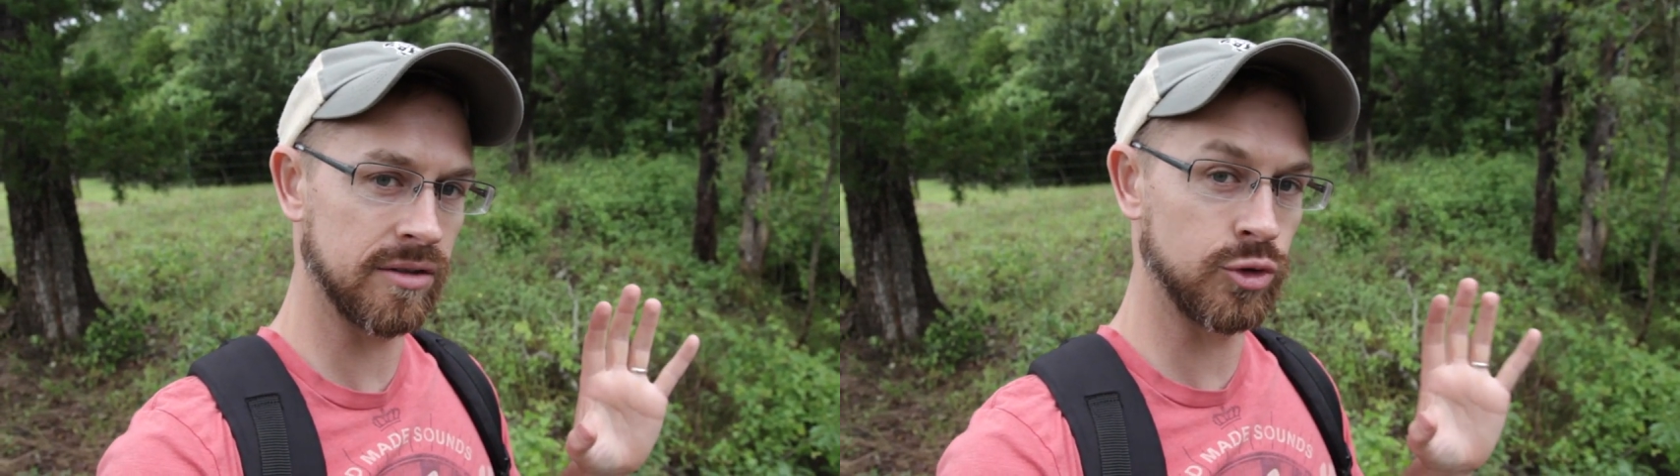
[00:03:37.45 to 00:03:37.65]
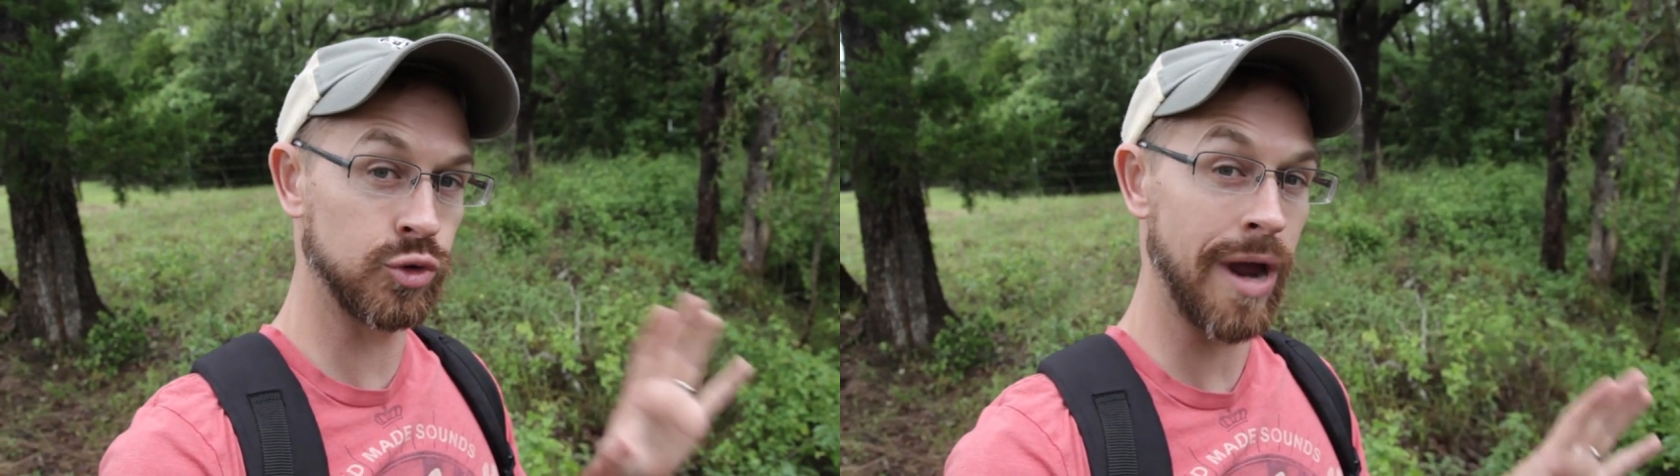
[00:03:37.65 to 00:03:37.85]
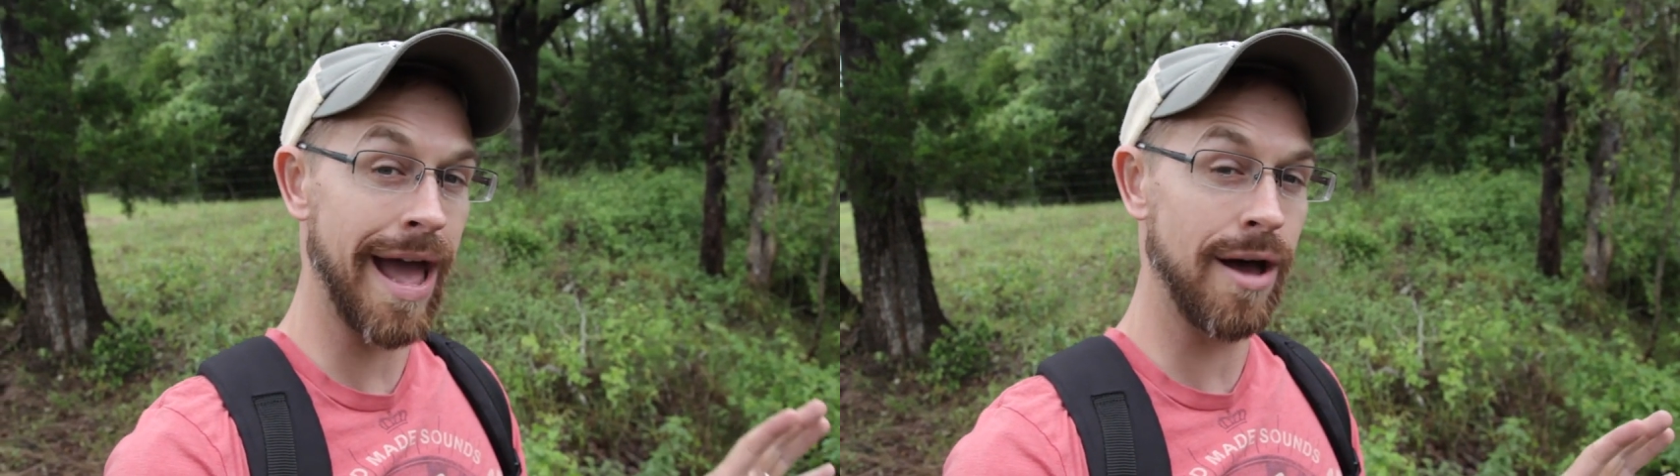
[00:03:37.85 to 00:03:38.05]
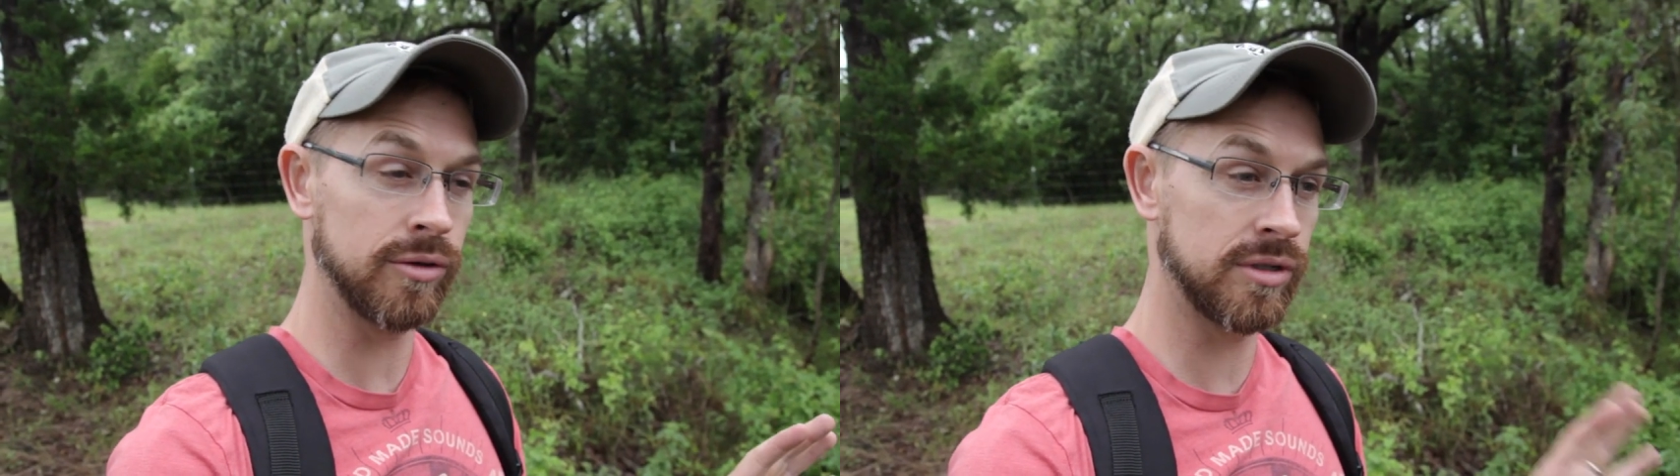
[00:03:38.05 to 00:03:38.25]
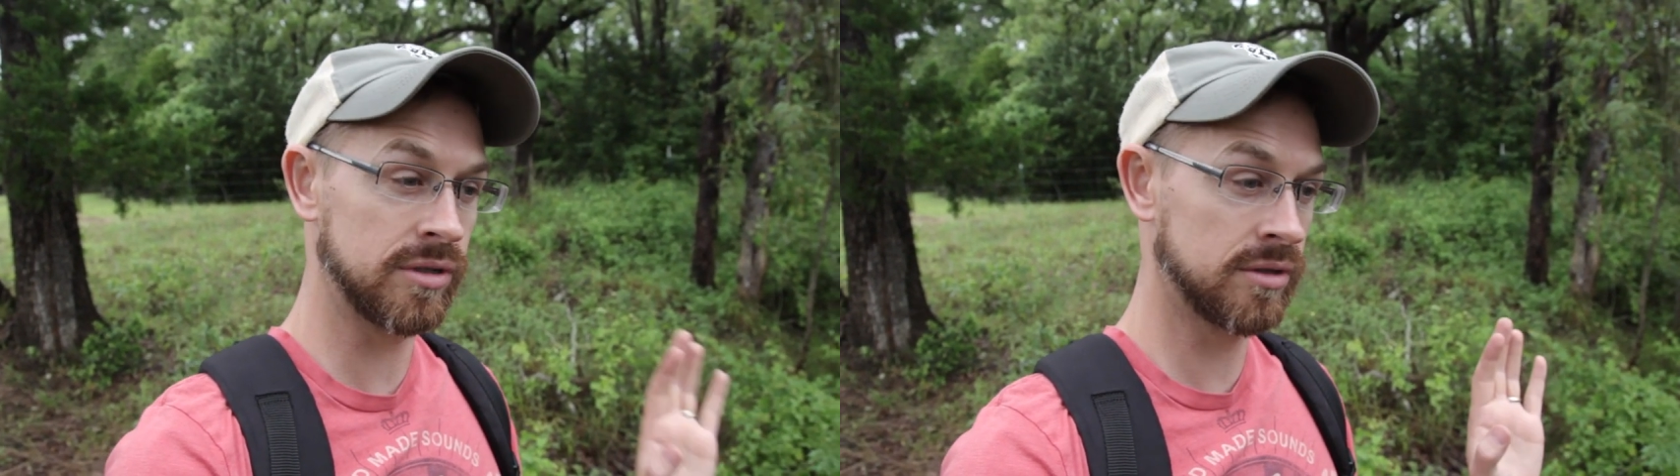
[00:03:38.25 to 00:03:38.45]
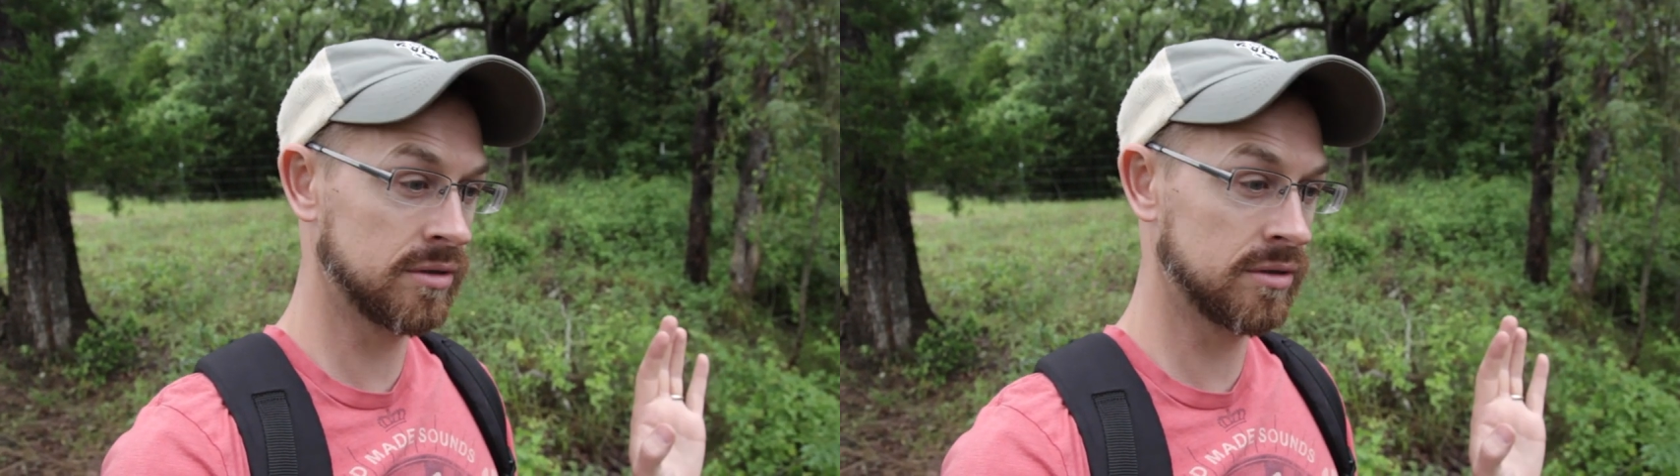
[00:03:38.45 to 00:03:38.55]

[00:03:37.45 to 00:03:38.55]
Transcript: drought,